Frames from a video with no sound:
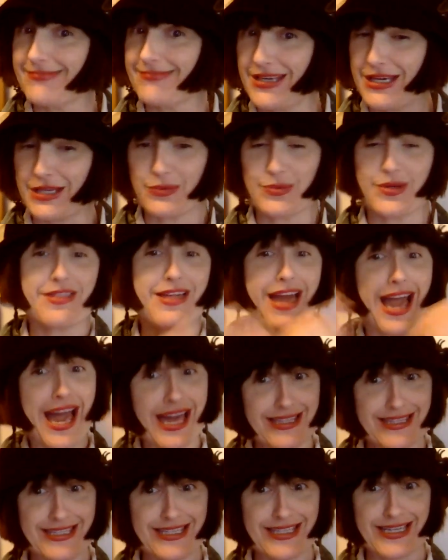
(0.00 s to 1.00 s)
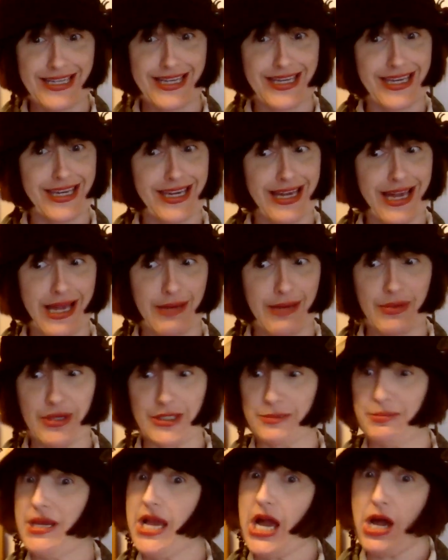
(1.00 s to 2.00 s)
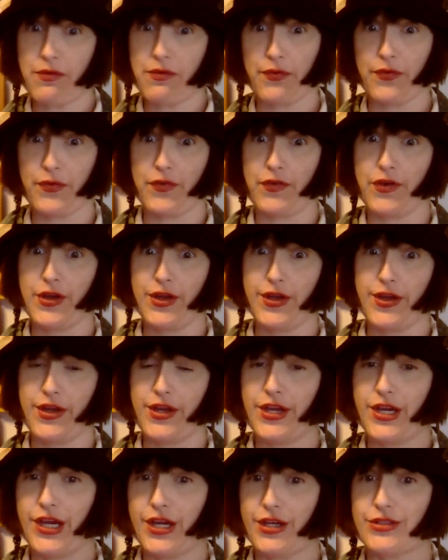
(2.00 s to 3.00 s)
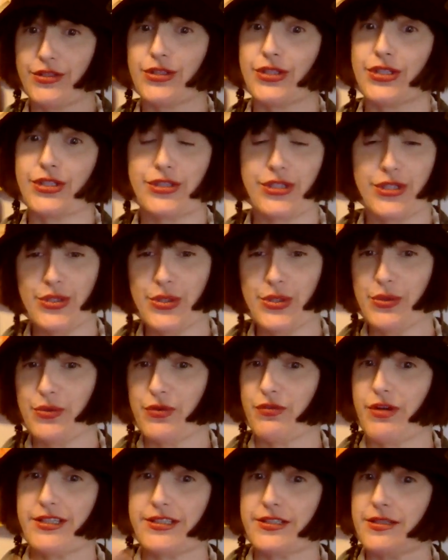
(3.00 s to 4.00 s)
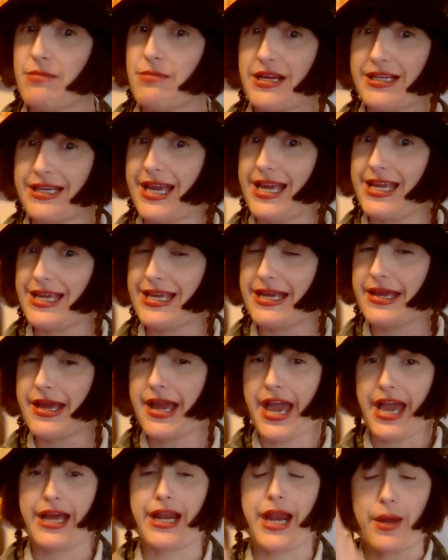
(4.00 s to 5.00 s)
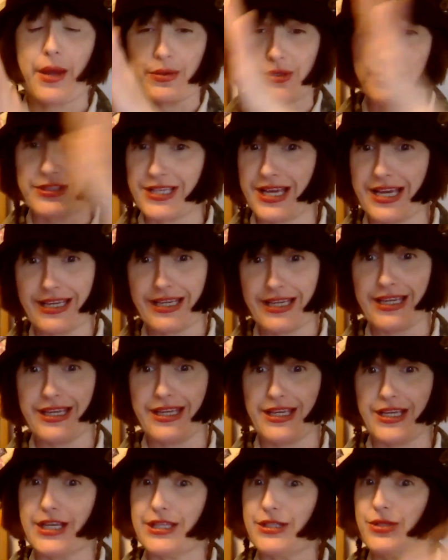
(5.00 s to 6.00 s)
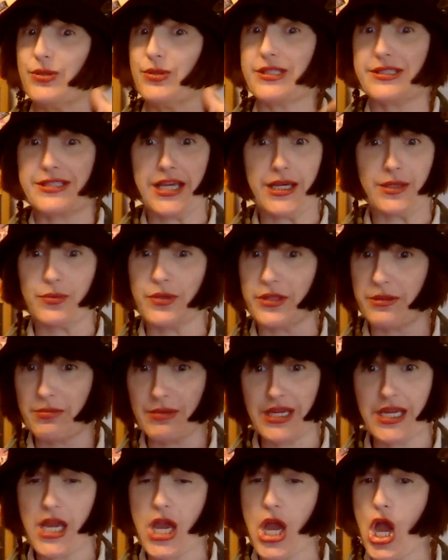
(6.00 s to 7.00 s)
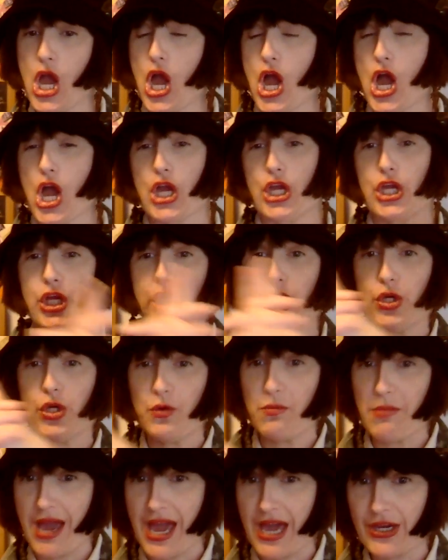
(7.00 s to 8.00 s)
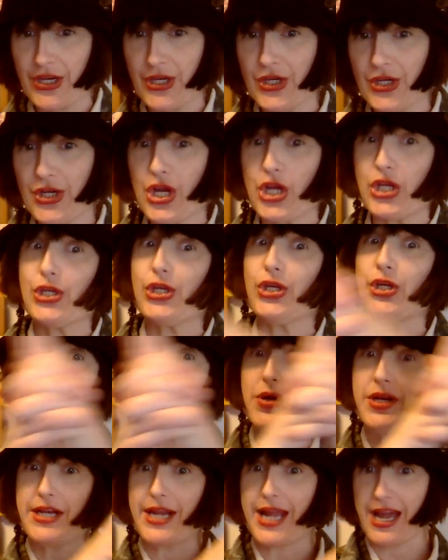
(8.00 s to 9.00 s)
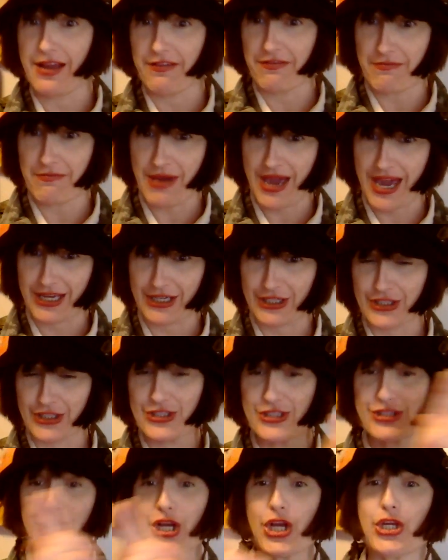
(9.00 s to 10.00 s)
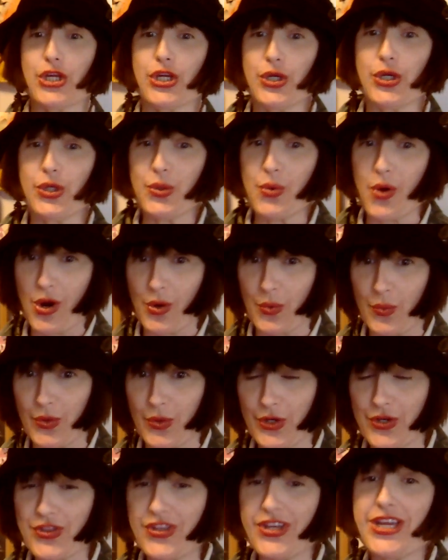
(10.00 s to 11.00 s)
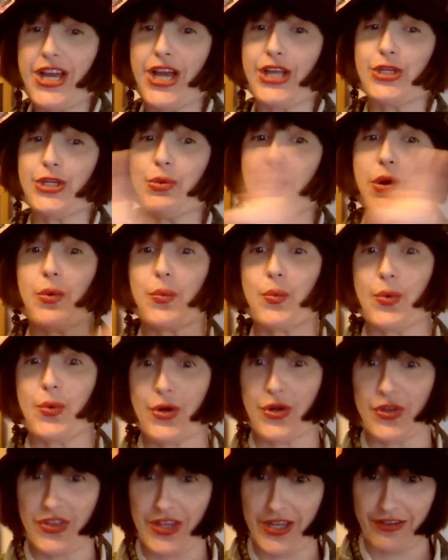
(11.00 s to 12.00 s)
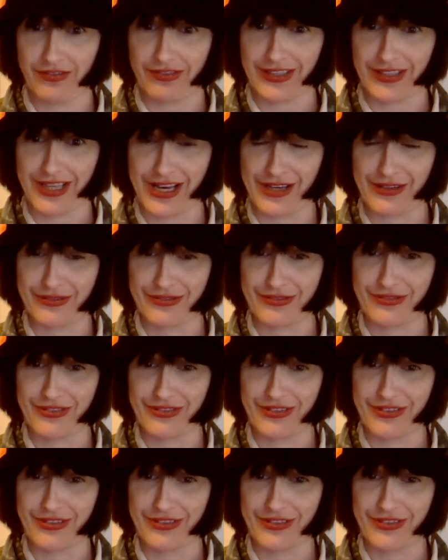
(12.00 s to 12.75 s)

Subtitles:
And with that, I must be off to continue the rest of my day. And I will say, and you can say it with me, you matter, your life matters, you are worthy, and you are worthy of love.